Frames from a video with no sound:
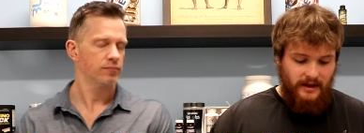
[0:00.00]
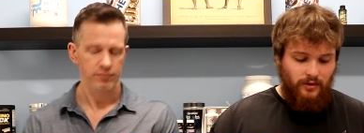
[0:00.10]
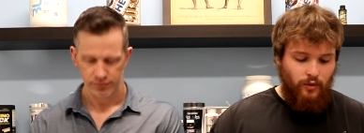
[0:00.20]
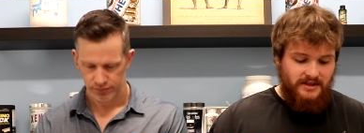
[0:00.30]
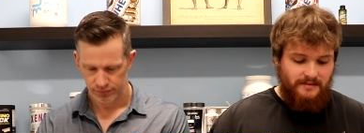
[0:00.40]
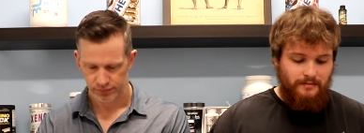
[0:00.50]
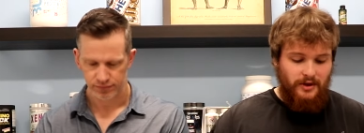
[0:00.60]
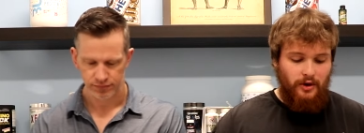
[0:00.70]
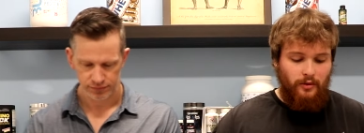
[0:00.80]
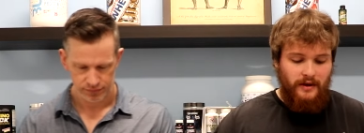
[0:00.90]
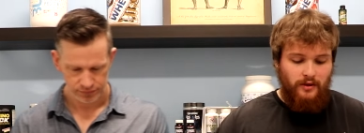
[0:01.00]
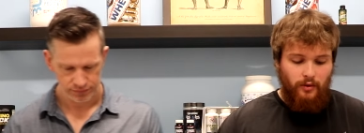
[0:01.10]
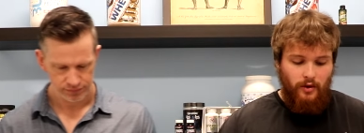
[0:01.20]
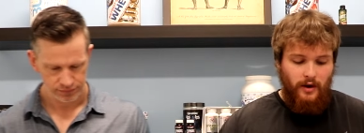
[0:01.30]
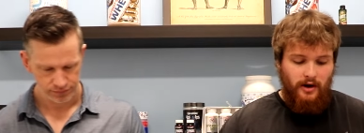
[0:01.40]
Speaker 1: and what's, you know, in the
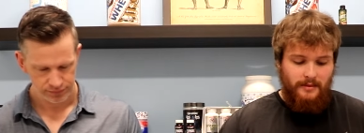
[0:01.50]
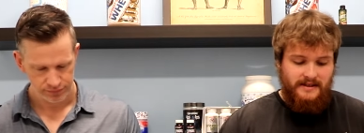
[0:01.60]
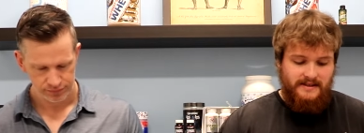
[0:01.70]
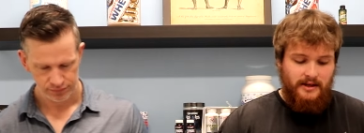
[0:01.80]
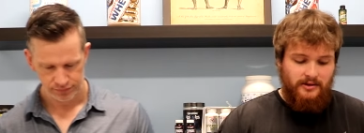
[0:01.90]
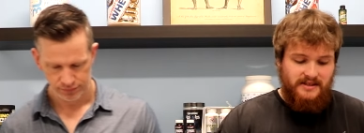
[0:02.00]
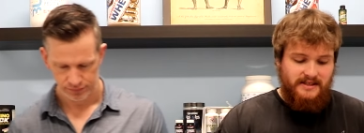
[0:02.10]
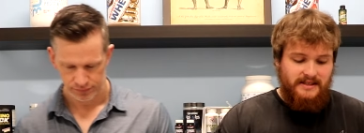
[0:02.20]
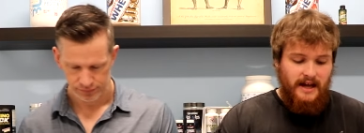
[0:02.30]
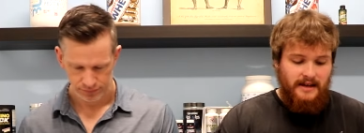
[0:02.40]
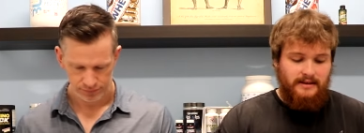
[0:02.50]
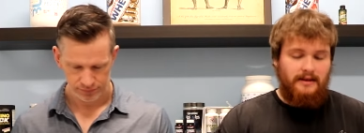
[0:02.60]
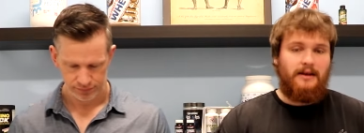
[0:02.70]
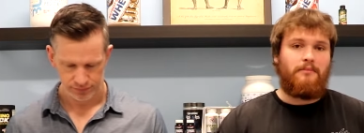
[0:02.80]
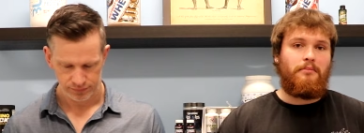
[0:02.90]
requirements that are set
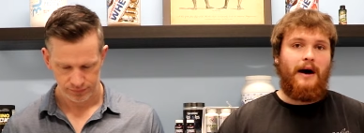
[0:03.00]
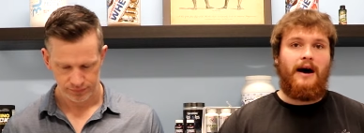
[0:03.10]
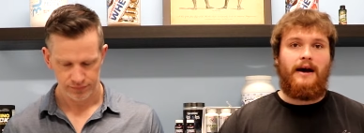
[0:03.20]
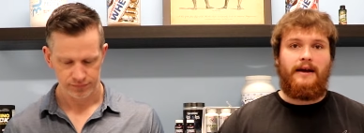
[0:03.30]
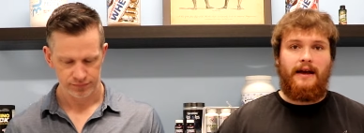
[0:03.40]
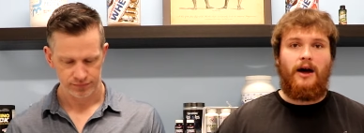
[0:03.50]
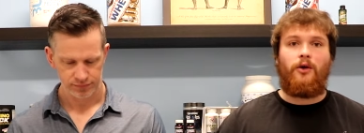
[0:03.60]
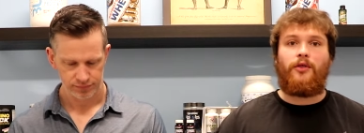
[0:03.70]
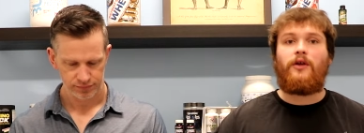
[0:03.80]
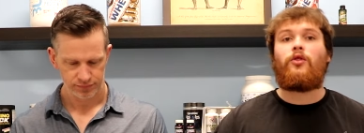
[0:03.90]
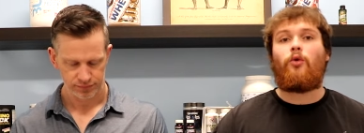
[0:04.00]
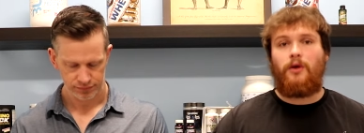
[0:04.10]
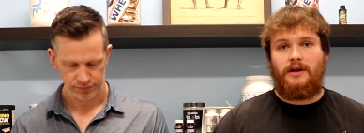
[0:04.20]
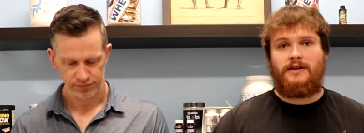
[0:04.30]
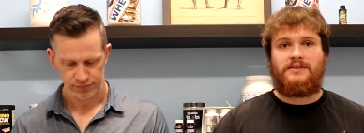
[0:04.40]
by health
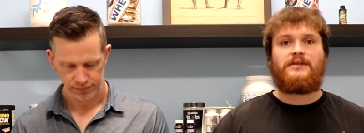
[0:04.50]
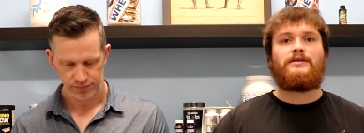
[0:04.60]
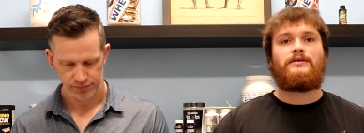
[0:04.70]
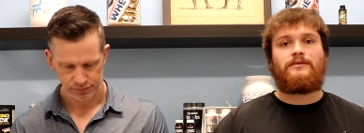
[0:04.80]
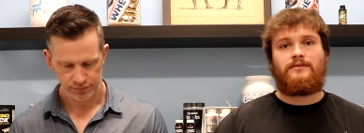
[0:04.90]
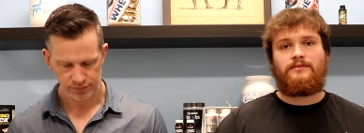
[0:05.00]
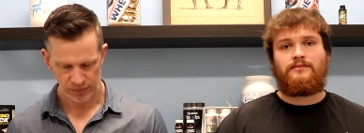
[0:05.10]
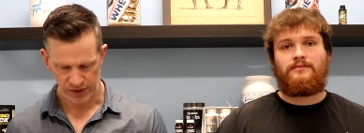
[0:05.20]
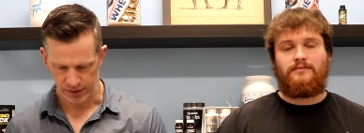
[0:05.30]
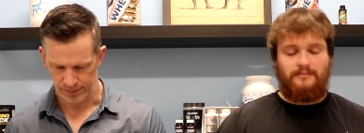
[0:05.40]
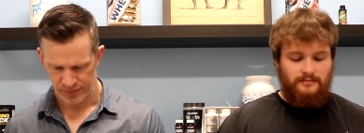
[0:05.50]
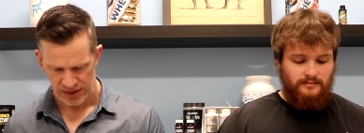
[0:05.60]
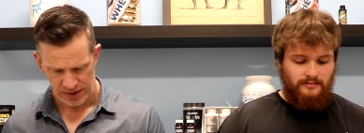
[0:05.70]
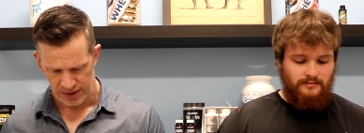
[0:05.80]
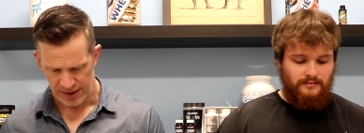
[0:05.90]
authorities. Okay.
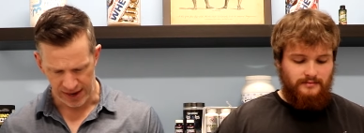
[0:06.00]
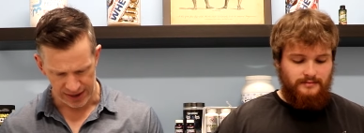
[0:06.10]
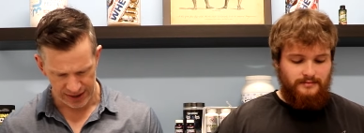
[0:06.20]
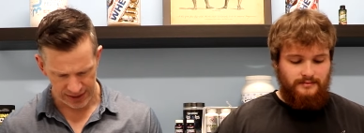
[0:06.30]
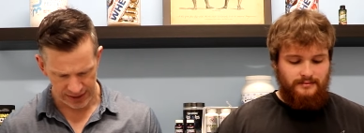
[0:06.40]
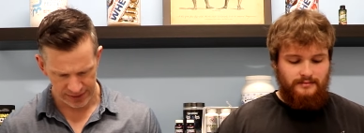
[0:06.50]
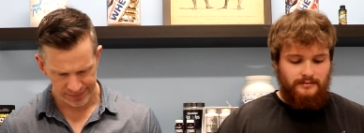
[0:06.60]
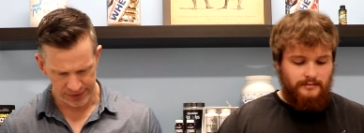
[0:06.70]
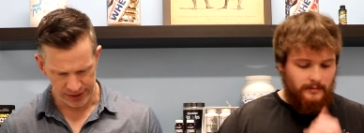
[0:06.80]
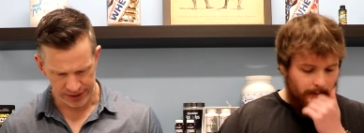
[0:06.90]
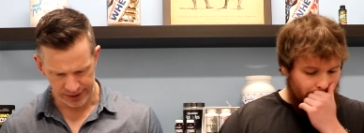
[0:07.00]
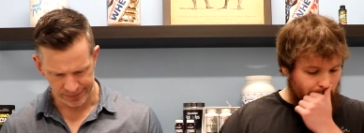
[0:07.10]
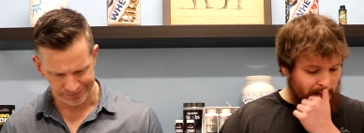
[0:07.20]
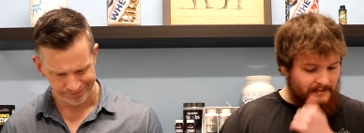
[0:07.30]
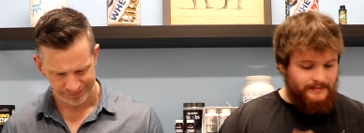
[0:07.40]
Speaker 2: Yeah, and, and
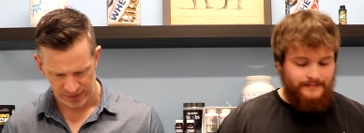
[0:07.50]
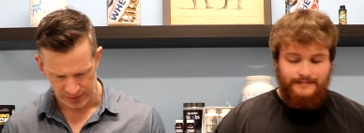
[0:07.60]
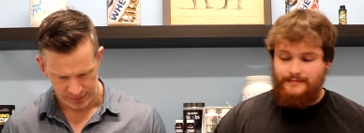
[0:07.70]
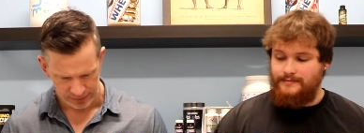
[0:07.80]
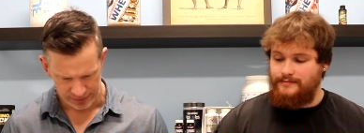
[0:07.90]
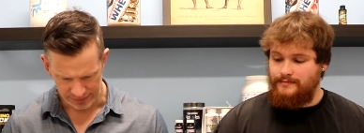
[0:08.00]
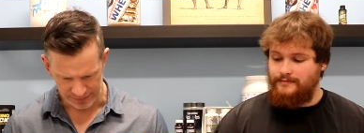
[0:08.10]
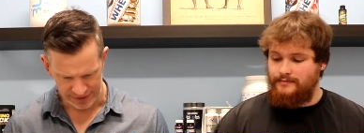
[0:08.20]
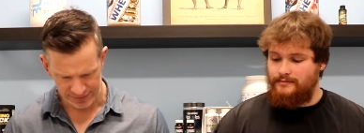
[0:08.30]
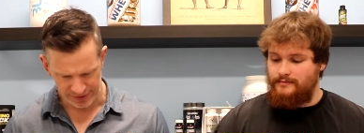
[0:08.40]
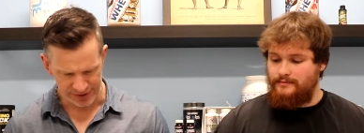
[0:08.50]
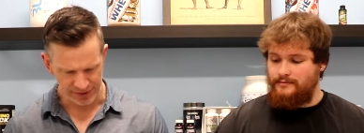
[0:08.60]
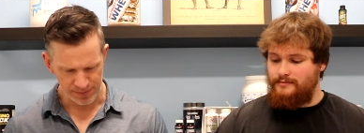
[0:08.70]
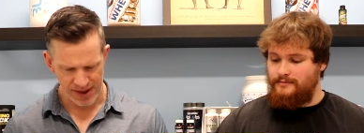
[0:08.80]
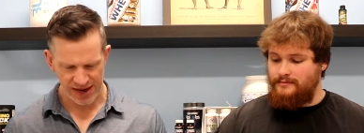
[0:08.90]
um, number five really
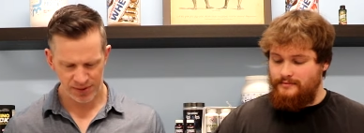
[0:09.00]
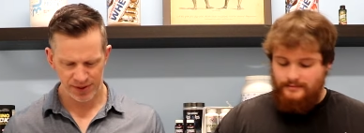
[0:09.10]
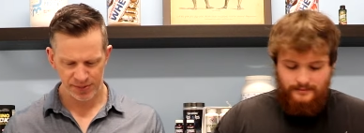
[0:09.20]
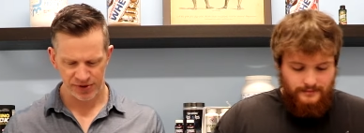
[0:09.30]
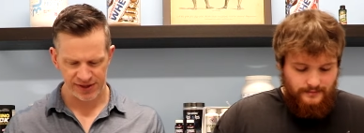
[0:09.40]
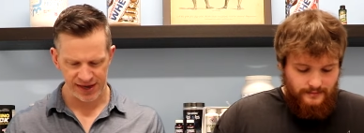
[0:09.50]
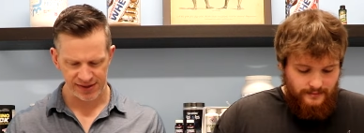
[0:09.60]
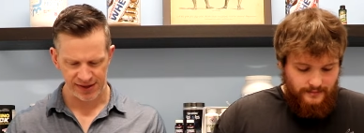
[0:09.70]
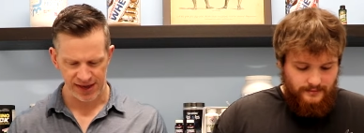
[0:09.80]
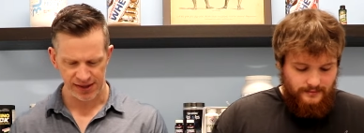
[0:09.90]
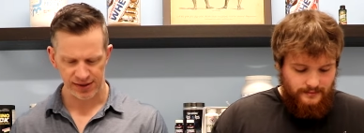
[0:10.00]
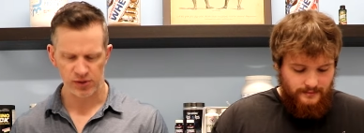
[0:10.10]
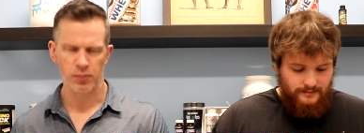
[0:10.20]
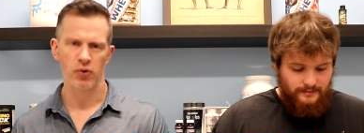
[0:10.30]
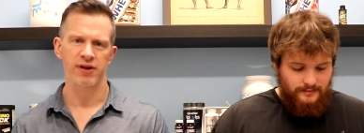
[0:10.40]
doesn't matter, but number six, again, is
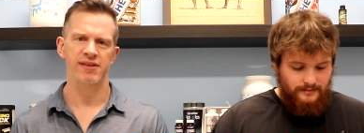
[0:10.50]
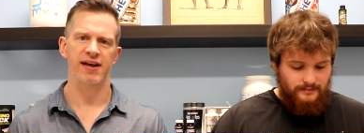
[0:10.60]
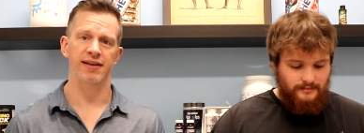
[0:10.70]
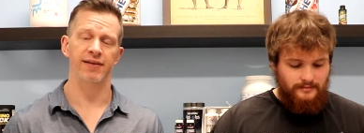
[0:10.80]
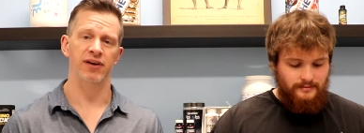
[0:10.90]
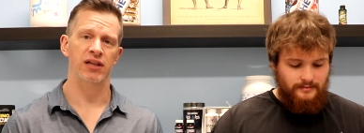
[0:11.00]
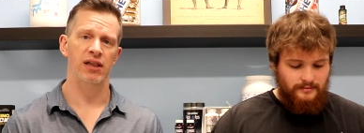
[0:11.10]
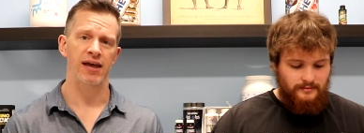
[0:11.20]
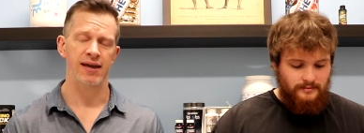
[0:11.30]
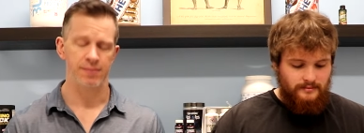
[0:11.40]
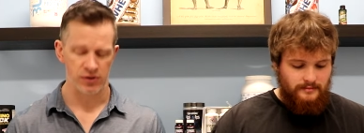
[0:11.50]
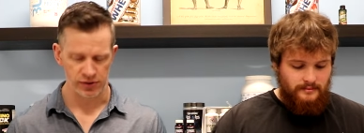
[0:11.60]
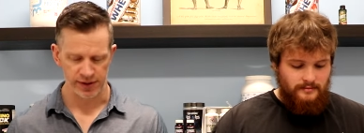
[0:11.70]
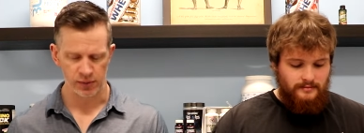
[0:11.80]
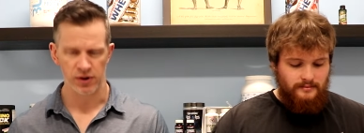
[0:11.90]
supporting scientific claims, so they